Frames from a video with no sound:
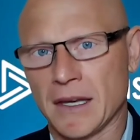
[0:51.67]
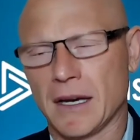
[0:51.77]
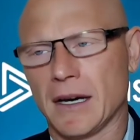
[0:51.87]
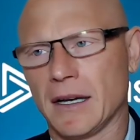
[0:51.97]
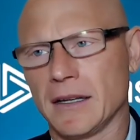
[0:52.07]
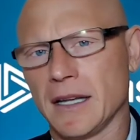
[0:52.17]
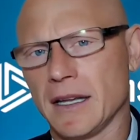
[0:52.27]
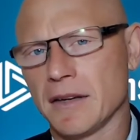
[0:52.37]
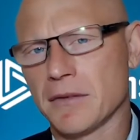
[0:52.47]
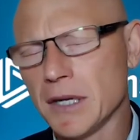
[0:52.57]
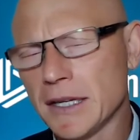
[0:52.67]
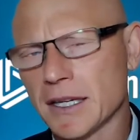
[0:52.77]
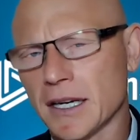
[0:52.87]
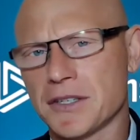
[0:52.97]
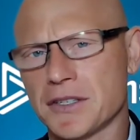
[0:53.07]
it really
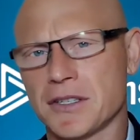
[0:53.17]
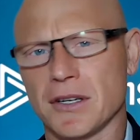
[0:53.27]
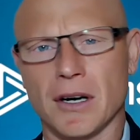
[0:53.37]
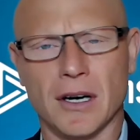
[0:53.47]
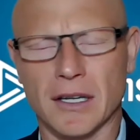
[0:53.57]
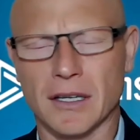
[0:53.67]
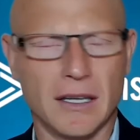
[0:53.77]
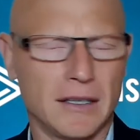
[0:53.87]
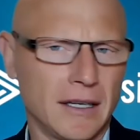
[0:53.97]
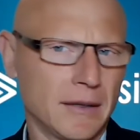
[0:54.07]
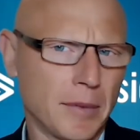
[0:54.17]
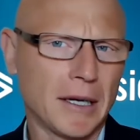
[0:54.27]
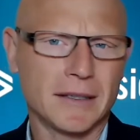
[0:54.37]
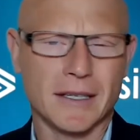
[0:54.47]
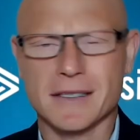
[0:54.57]
the
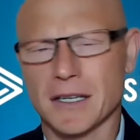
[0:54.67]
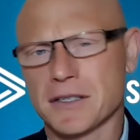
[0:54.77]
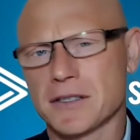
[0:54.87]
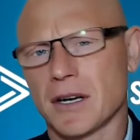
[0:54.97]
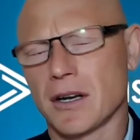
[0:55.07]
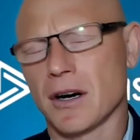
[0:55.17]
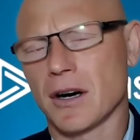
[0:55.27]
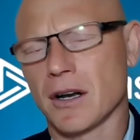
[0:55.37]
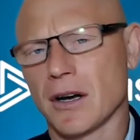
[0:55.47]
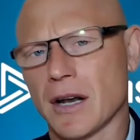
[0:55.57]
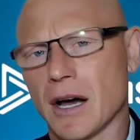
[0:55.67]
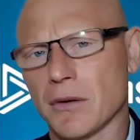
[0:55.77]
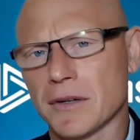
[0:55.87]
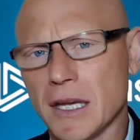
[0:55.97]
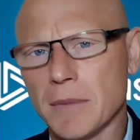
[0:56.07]
politics touches on
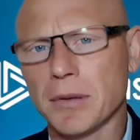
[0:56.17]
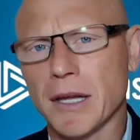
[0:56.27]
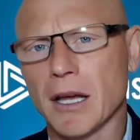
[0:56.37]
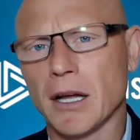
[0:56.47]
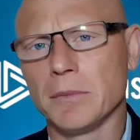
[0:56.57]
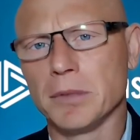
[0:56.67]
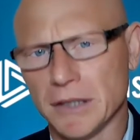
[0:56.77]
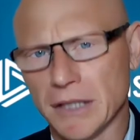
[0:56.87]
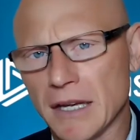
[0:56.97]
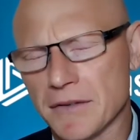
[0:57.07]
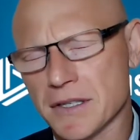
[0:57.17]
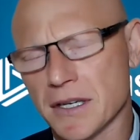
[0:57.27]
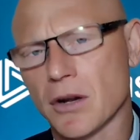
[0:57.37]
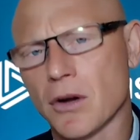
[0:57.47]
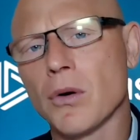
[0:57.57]
our deeply held beliefs
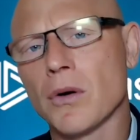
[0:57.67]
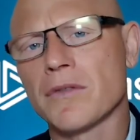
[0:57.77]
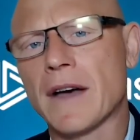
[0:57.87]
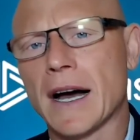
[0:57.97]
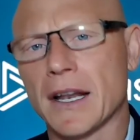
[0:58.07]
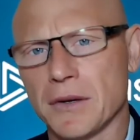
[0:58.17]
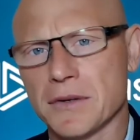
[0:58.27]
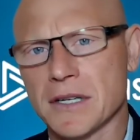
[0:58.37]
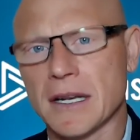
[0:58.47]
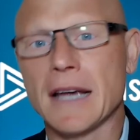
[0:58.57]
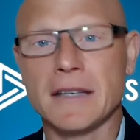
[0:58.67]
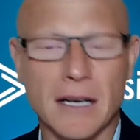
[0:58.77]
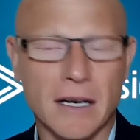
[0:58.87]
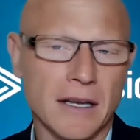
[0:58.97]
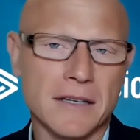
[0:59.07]
and core values and
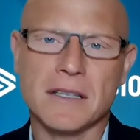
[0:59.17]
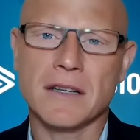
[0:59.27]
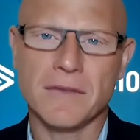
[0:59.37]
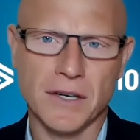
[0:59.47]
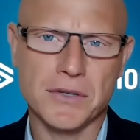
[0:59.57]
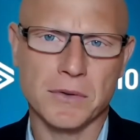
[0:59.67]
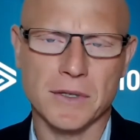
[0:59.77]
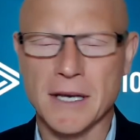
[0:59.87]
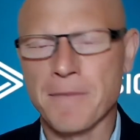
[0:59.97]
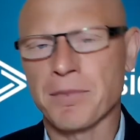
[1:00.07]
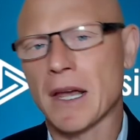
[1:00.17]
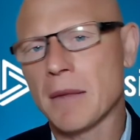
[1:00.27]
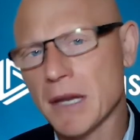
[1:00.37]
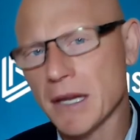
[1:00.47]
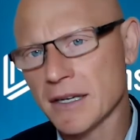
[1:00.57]
identity as individuals.
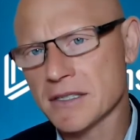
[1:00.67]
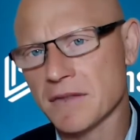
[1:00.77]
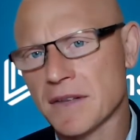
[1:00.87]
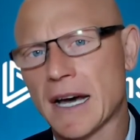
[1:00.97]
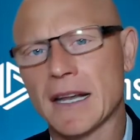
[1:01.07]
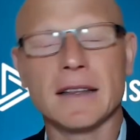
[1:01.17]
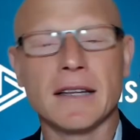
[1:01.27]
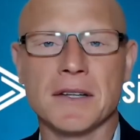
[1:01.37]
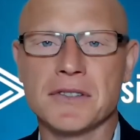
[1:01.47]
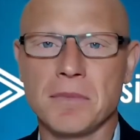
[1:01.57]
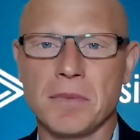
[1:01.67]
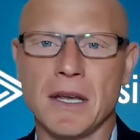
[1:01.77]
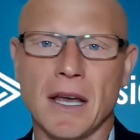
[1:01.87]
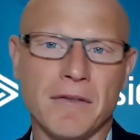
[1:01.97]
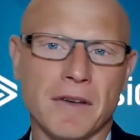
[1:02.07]
And because of that, it tends to
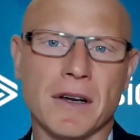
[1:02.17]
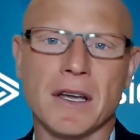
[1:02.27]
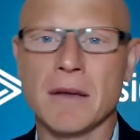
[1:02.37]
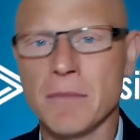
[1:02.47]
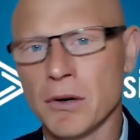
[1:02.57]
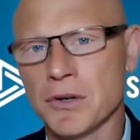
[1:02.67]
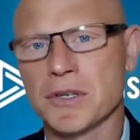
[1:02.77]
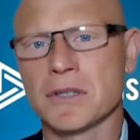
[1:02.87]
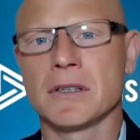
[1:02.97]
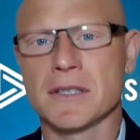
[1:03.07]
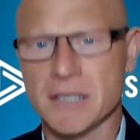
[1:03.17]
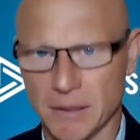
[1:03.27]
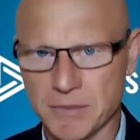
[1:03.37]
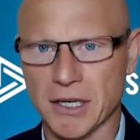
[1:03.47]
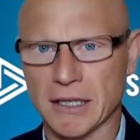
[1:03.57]
be a very emotional
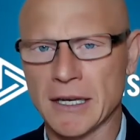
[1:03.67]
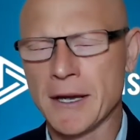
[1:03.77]
subject.